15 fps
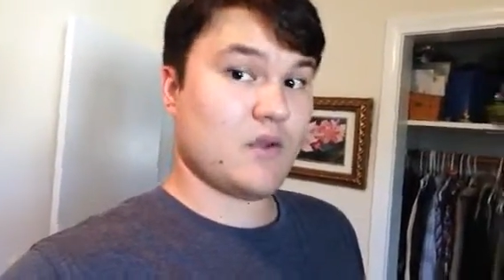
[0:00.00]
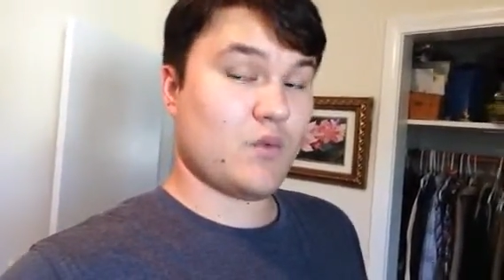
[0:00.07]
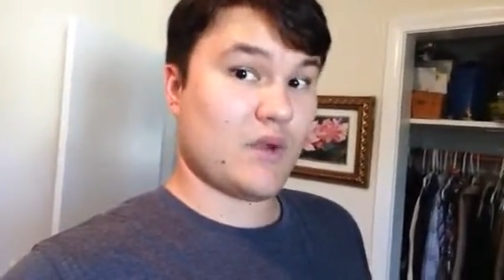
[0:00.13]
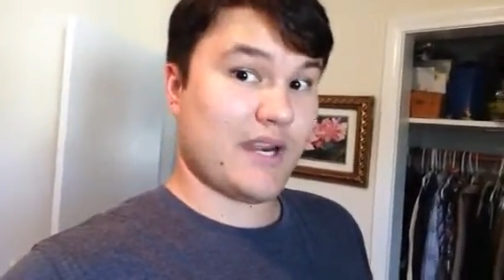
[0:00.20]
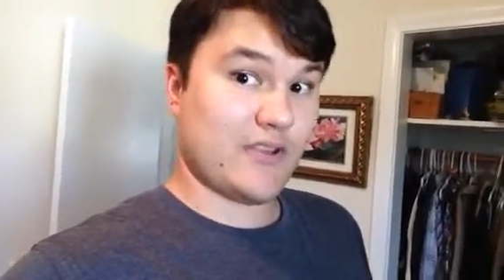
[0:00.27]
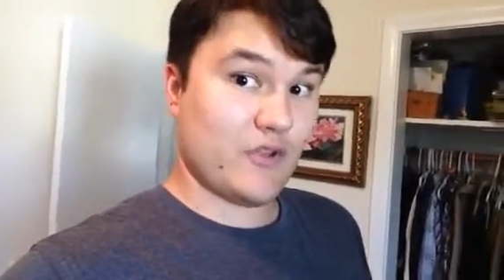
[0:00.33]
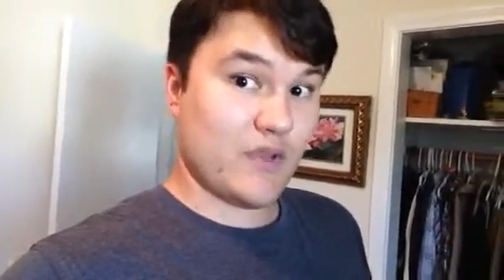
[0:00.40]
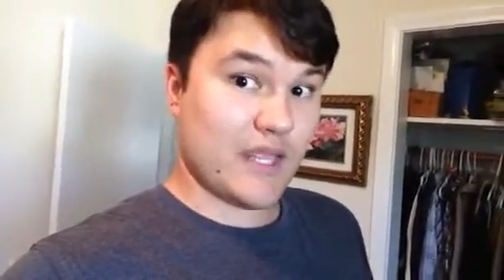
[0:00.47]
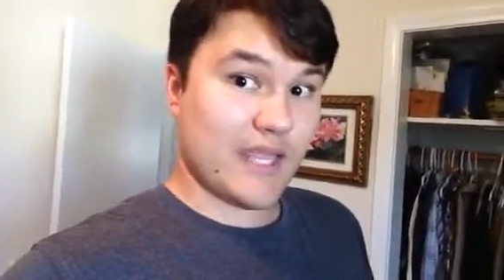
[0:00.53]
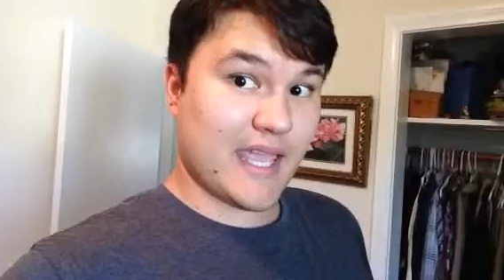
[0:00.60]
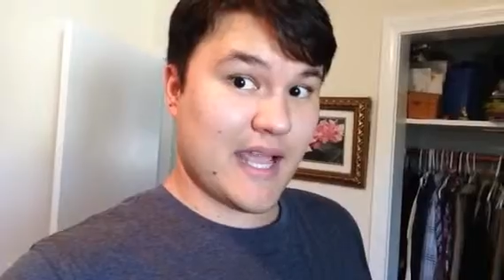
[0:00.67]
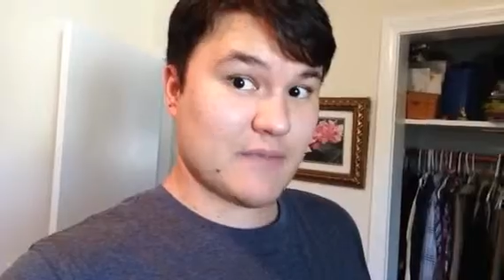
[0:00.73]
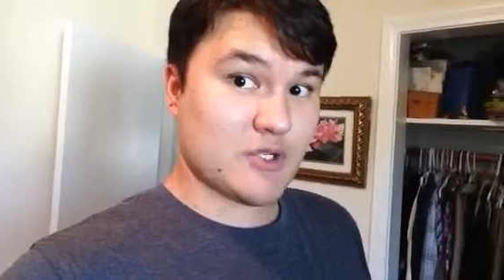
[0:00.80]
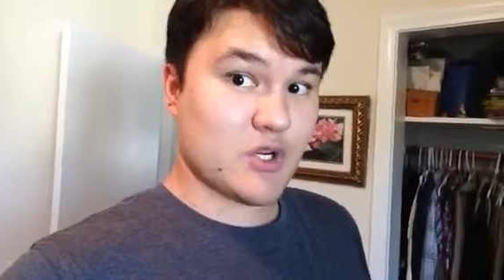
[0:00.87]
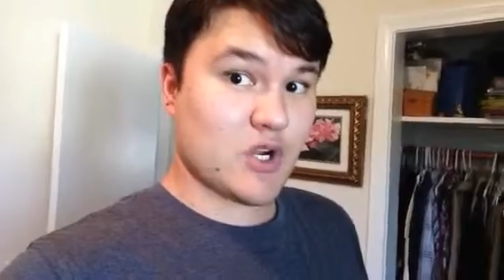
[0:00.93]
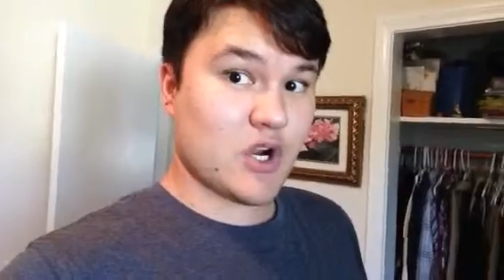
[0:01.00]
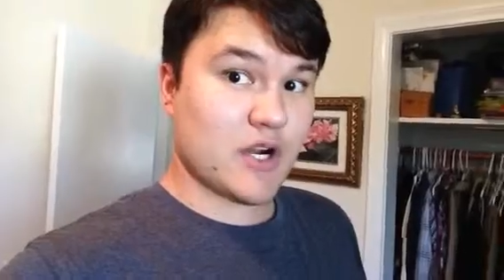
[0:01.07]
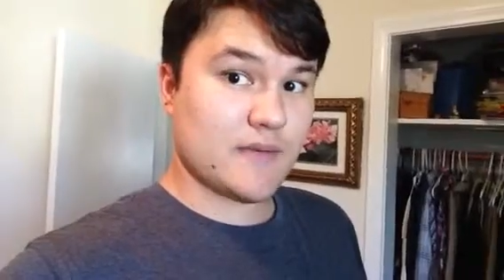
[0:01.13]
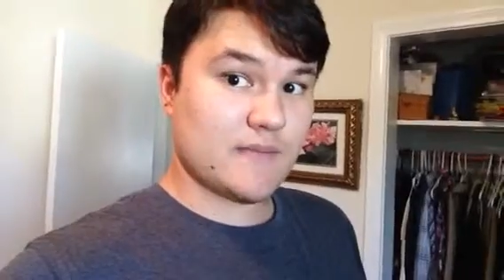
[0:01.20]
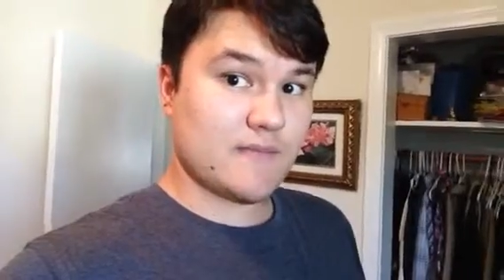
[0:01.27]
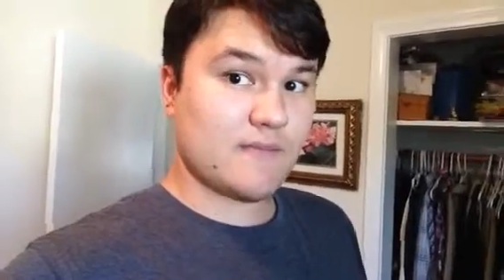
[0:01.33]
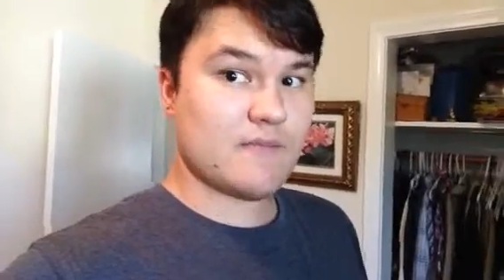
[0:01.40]
And when I do get the capture
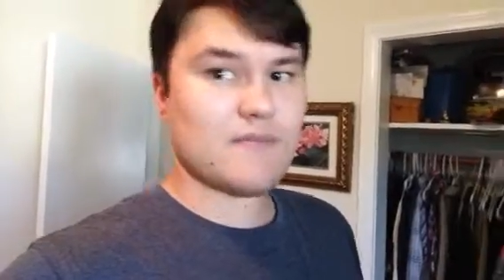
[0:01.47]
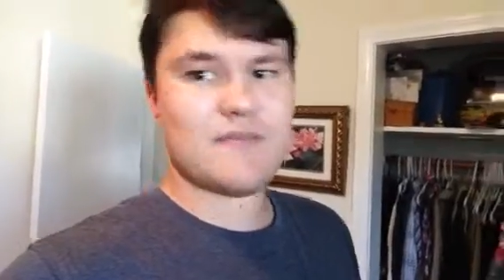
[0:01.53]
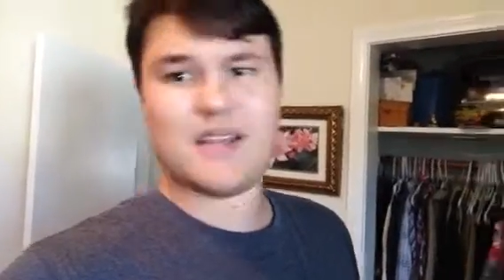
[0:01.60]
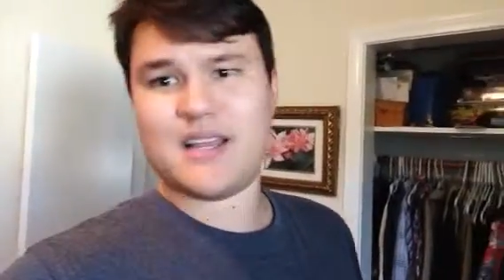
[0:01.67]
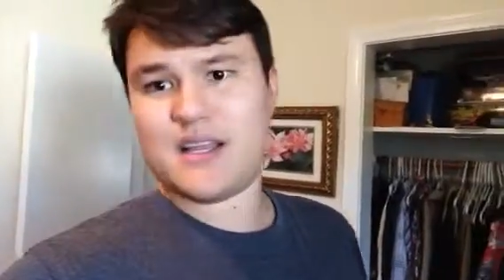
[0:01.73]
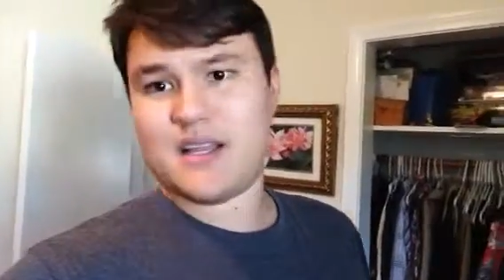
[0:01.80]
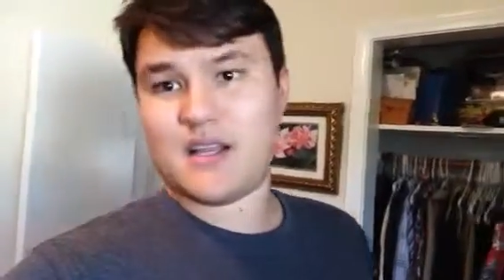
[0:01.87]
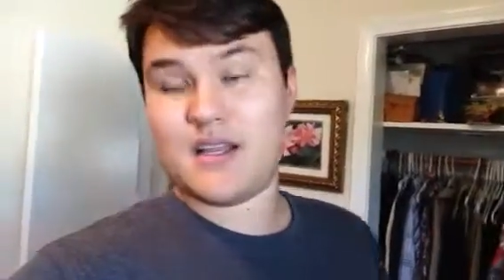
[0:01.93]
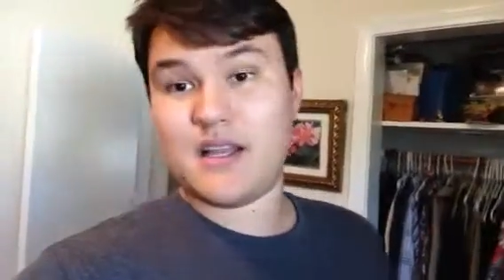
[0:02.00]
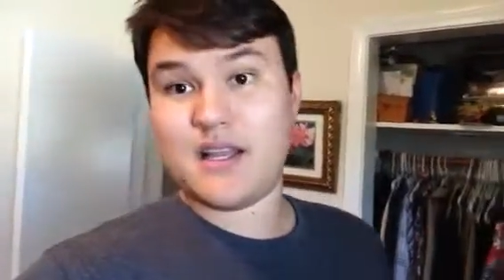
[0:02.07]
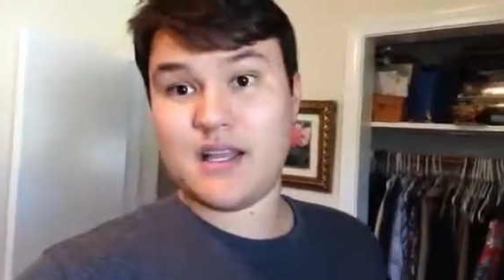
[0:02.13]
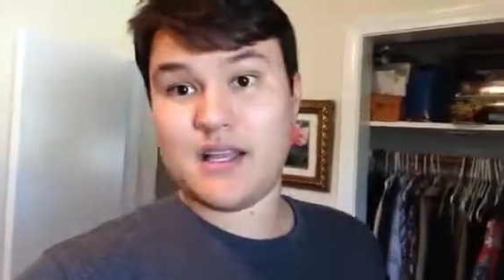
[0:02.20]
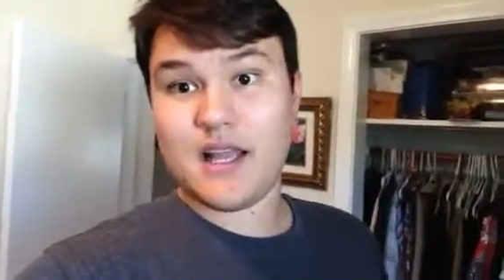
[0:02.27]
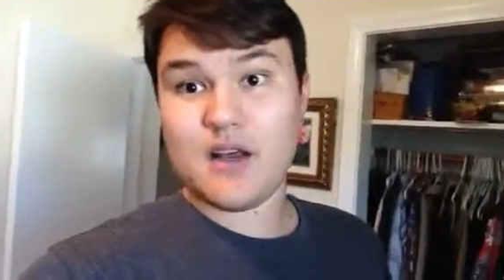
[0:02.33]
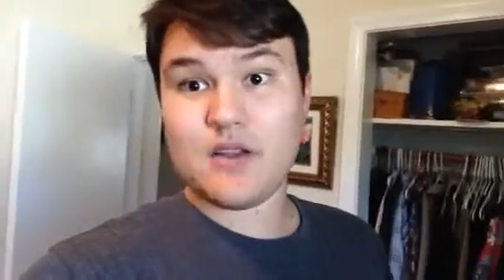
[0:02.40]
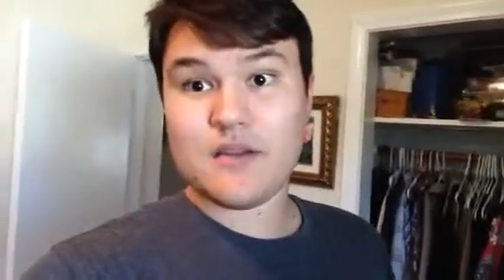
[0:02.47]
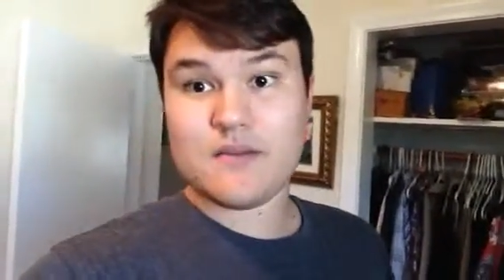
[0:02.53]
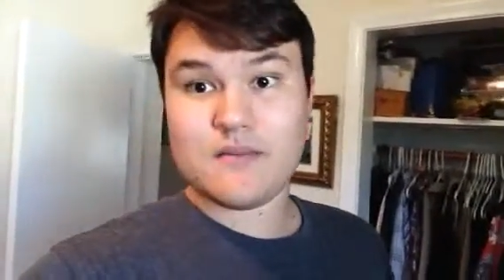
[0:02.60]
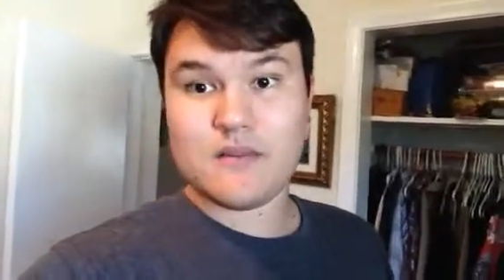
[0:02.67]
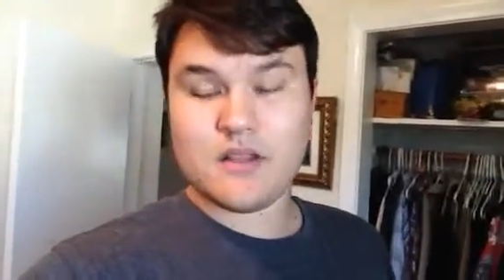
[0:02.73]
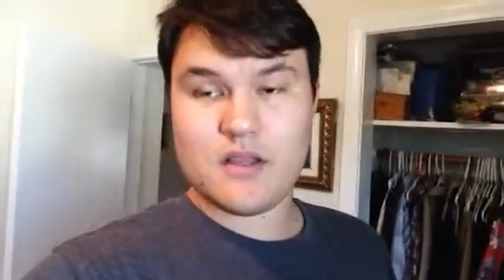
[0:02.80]
card, I'll